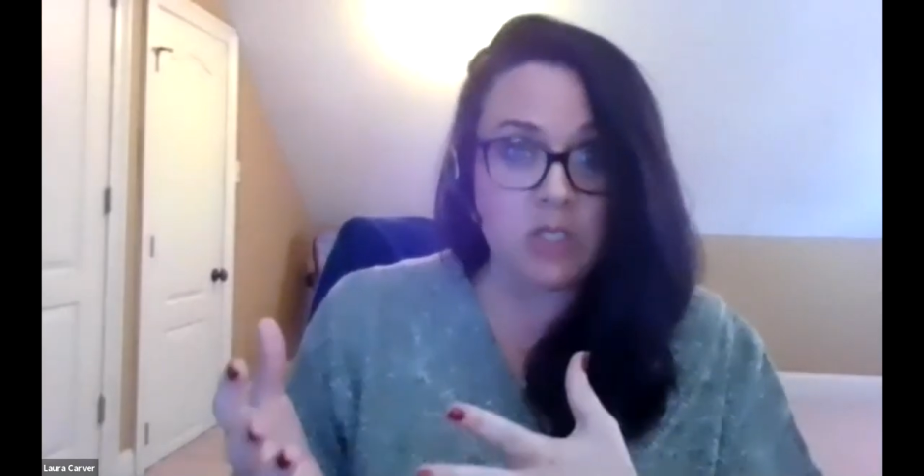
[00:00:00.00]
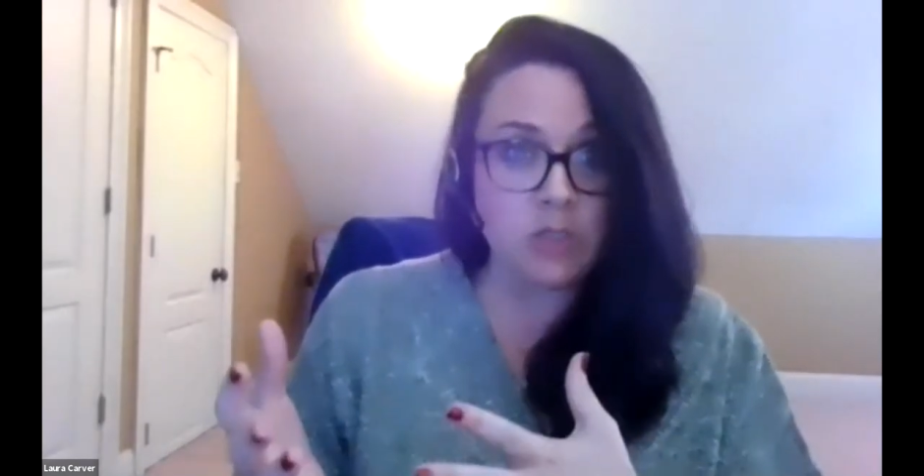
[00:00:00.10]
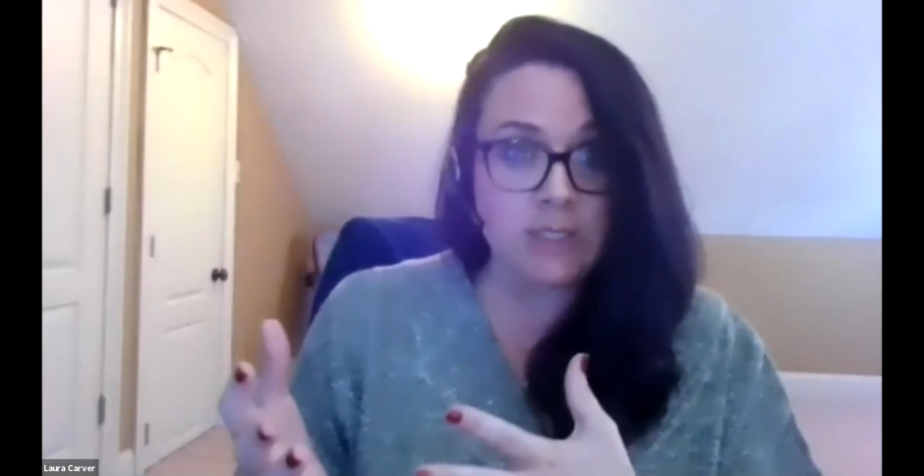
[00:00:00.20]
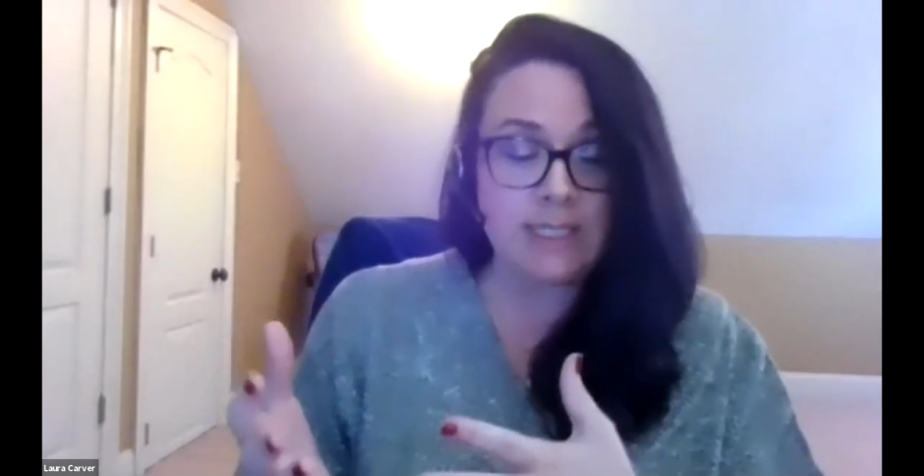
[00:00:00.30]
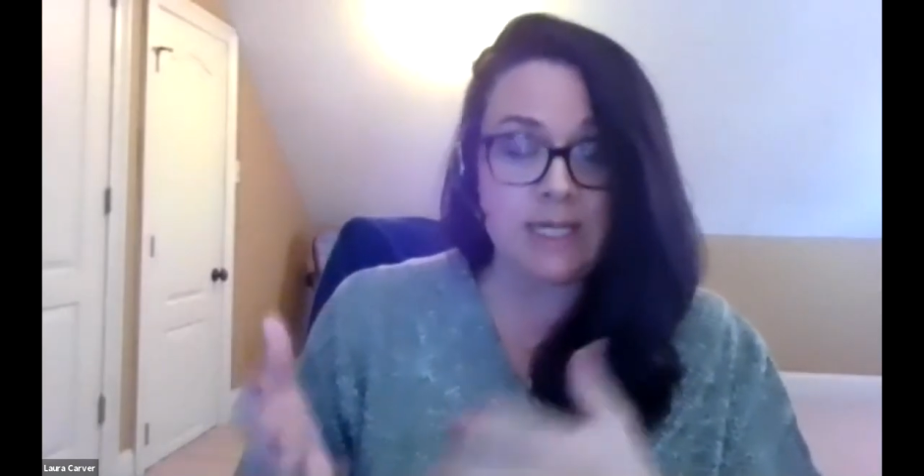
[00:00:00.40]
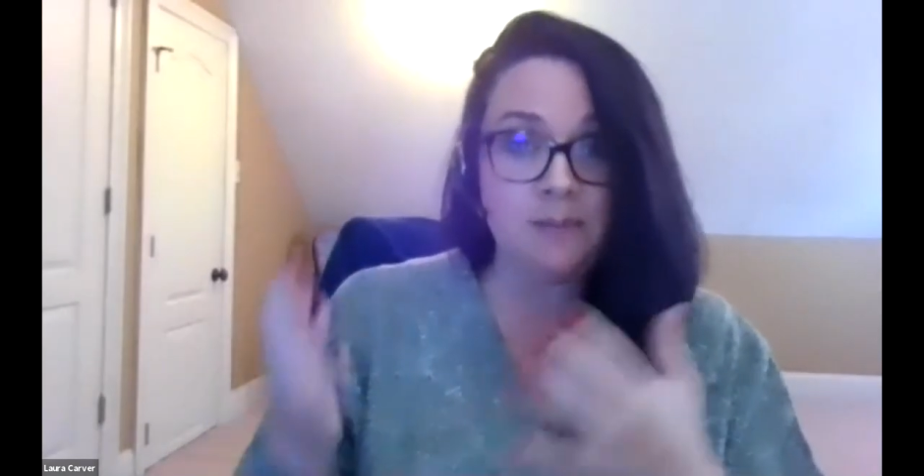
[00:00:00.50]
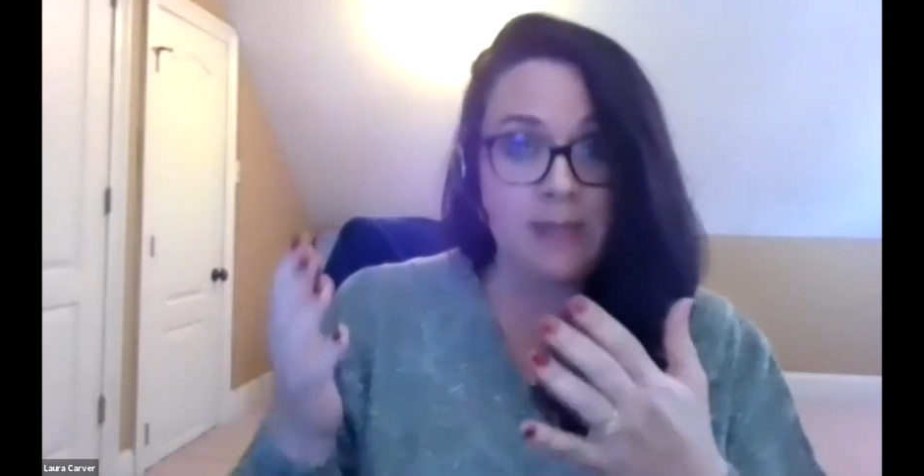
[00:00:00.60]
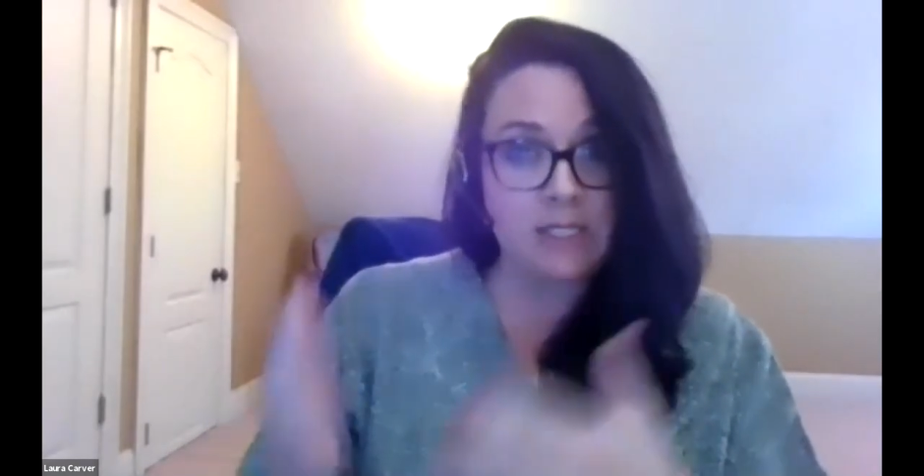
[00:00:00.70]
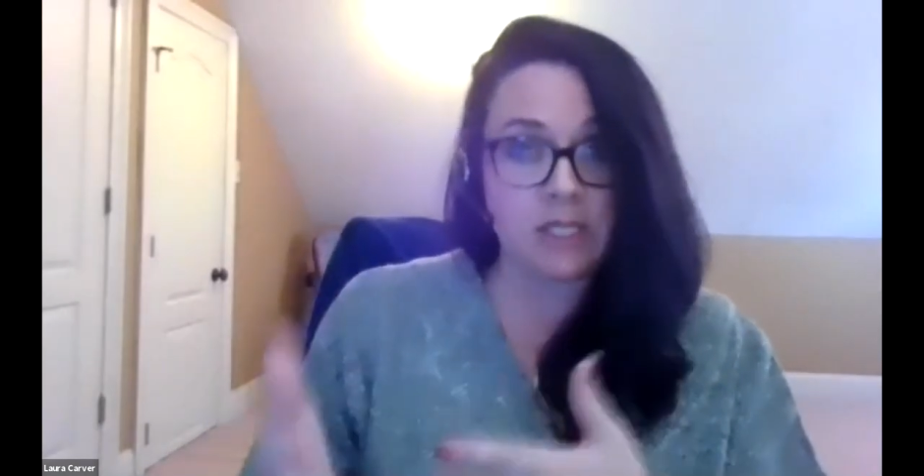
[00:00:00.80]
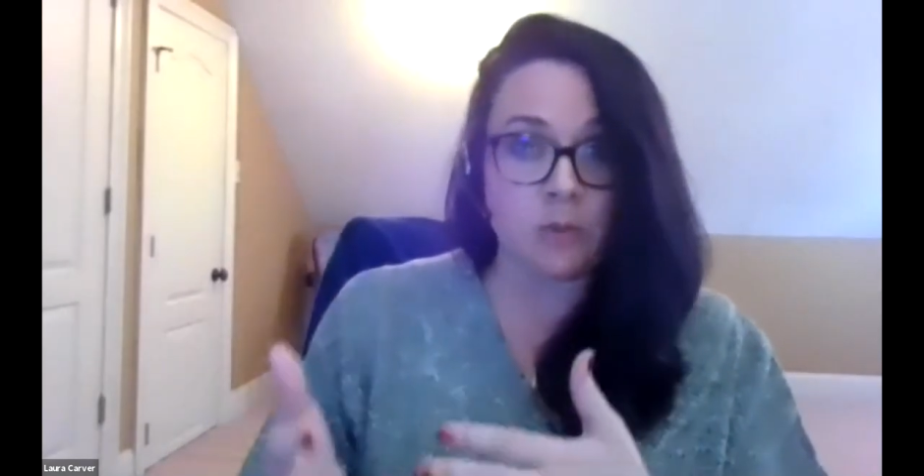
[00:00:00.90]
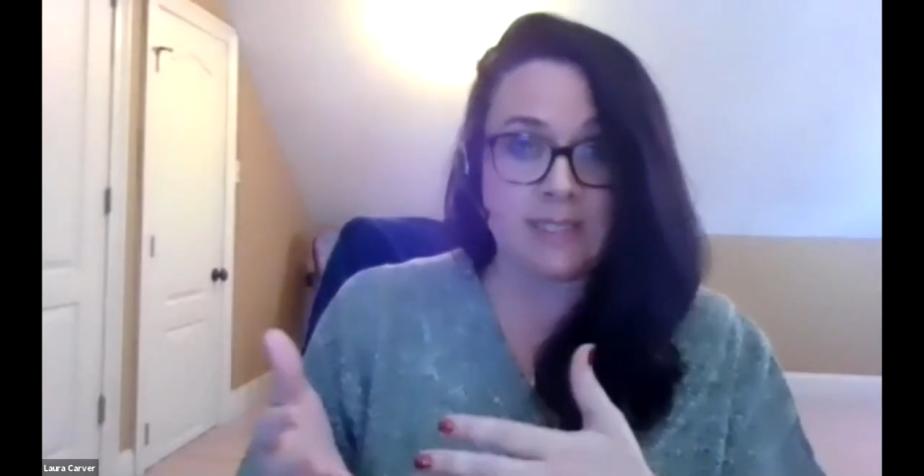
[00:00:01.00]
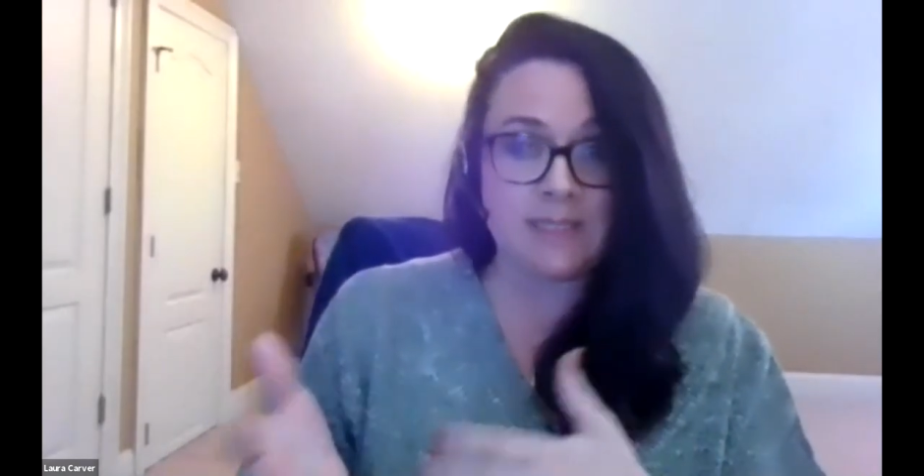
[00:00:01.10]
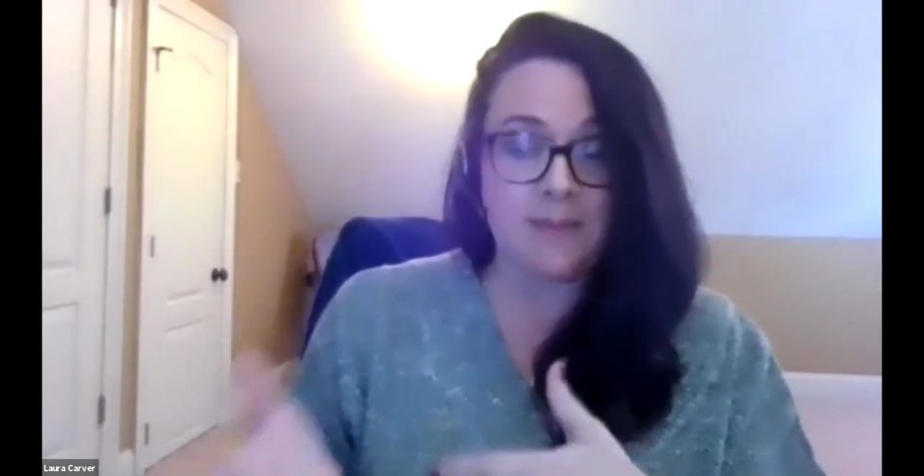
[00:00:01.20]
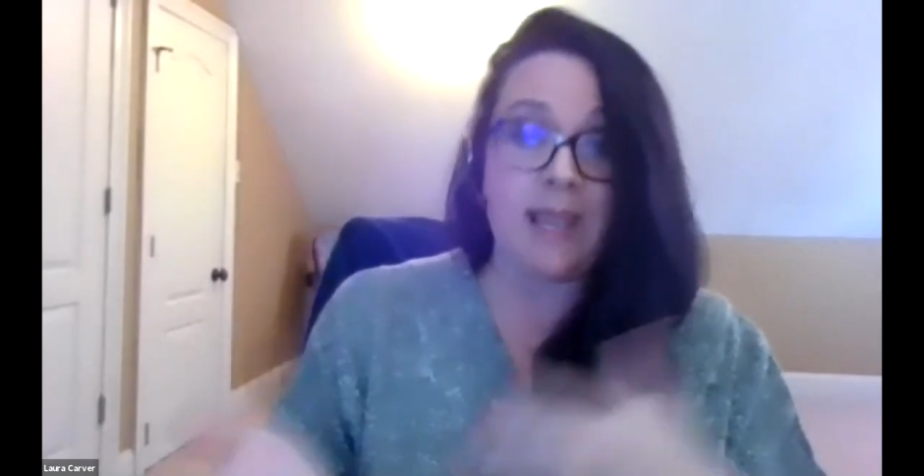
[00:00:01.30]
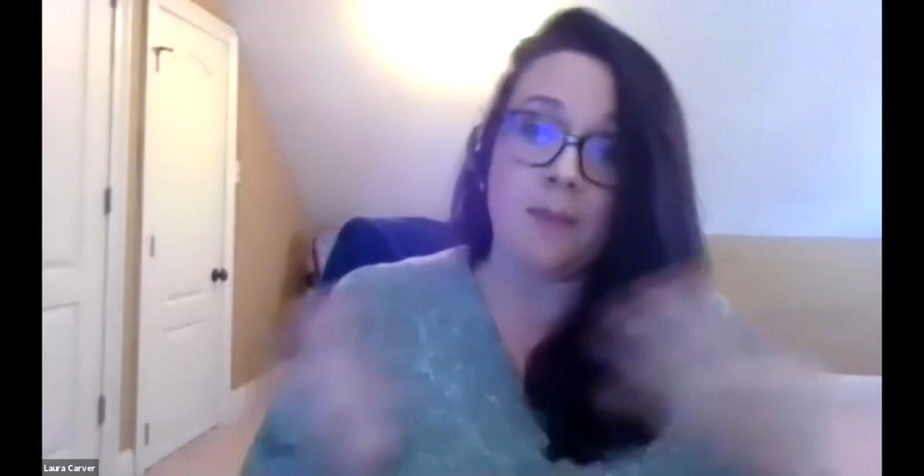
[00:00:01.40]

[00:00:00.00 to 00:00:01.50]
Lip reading: interested in based on the resume,